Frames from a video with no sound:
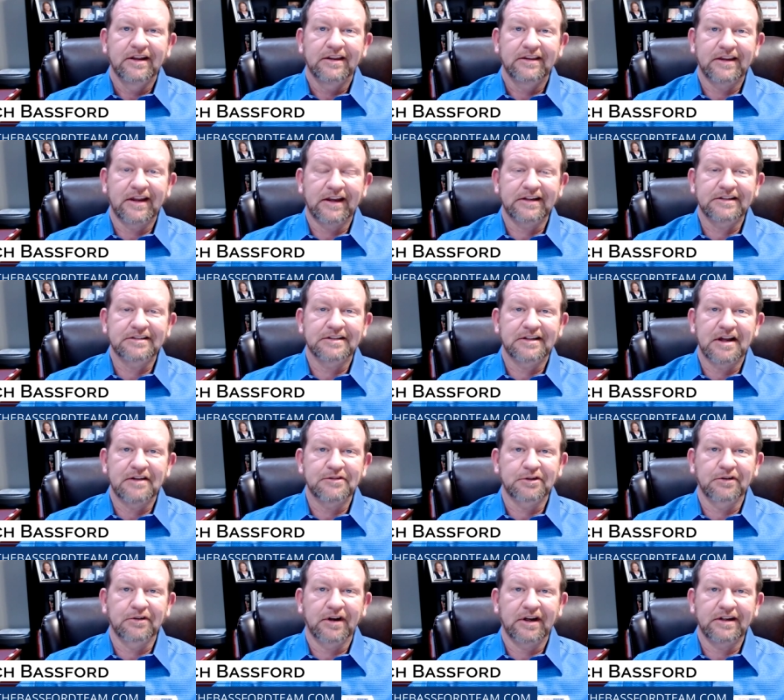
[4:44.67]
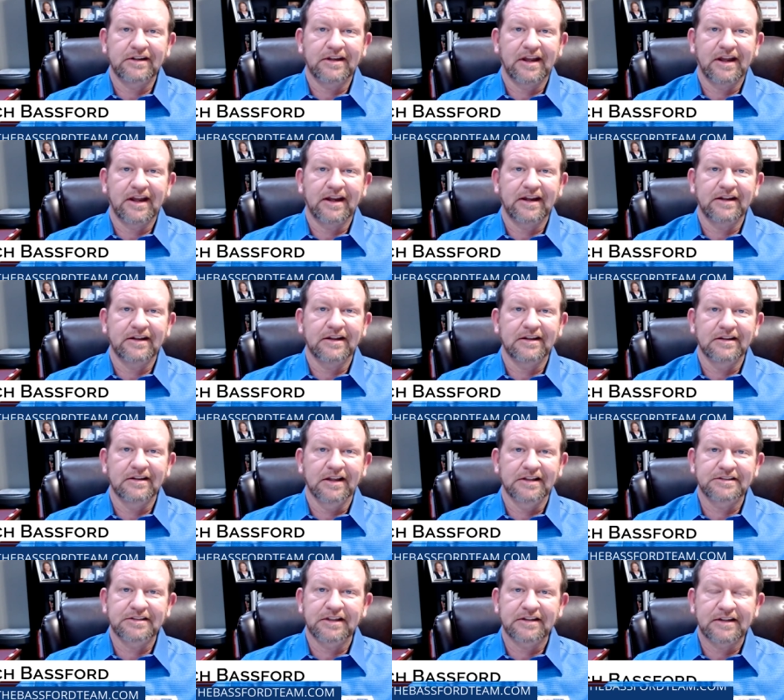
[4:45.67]
Thanks and have a great day, and
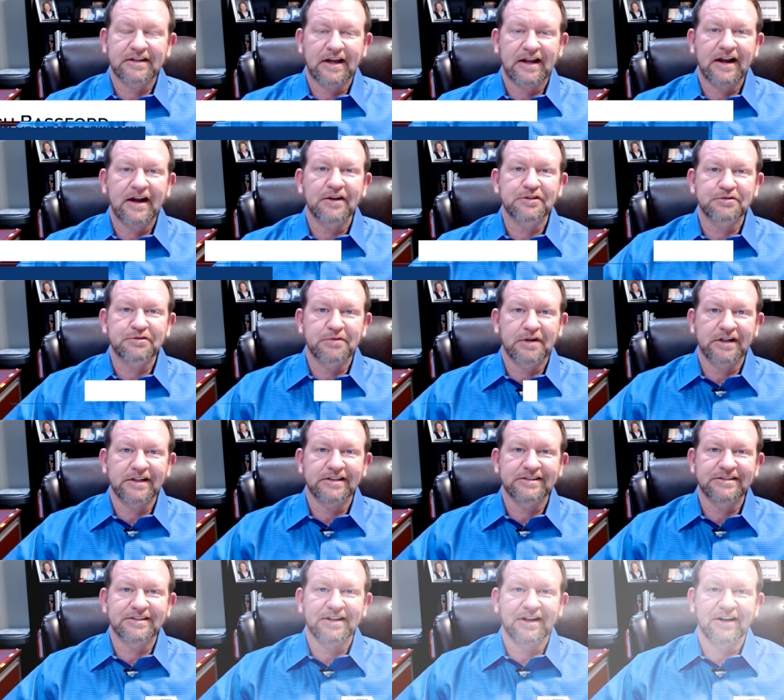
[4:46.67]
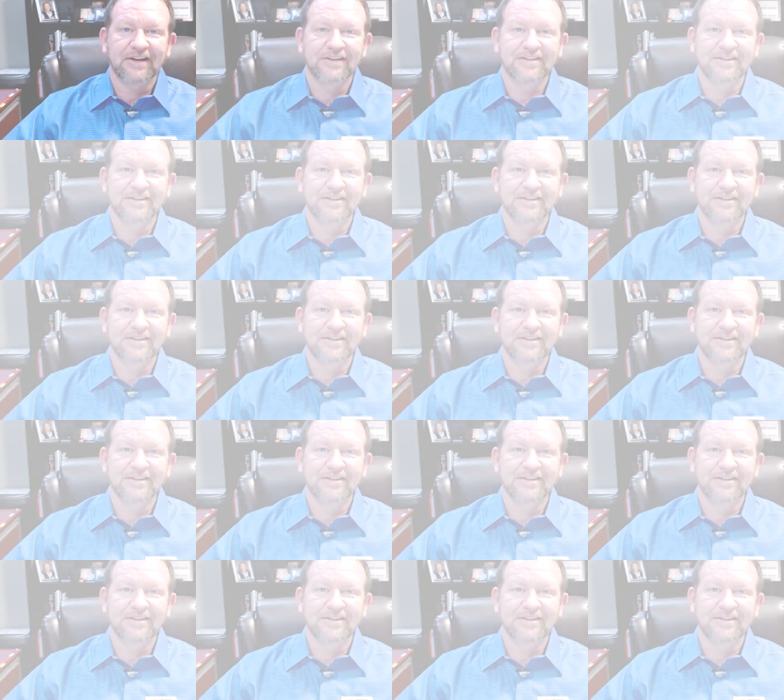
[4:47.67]
let's get that house ready to sell.